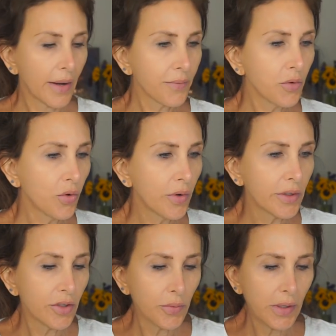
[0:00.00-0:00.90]
I'm
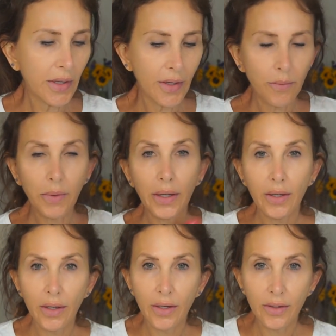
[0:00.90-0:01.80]
going to begin by
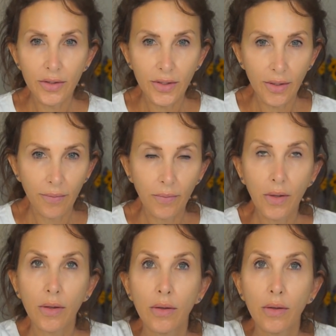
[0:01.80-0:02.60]
getting some